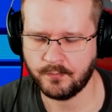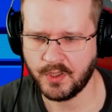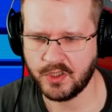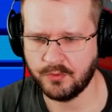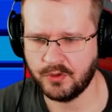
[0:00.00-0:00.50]

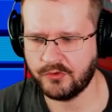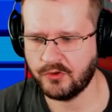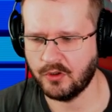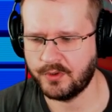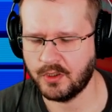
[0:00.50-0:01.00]
And the ball
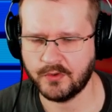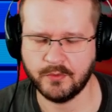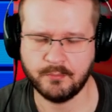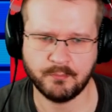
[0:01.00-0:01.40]
stopped nicely.